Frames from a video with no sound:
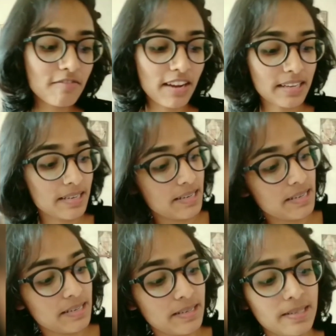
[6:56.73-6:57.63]
one
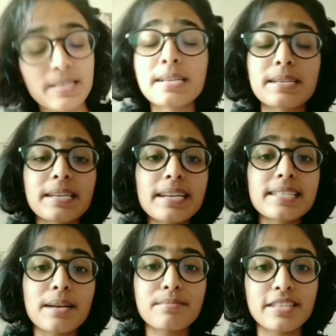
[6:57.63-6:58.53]
is read
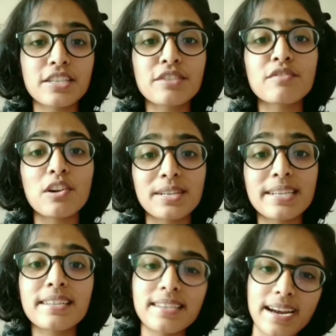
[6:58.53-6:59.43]
something you've
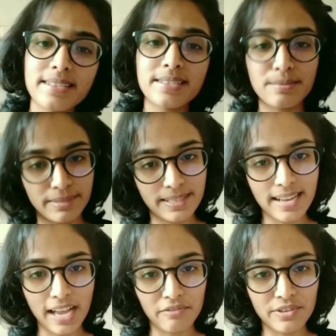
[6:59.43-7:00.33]
already read in some other
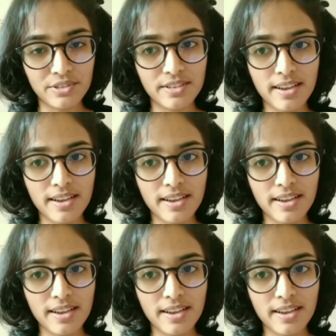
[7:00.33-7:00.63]
language,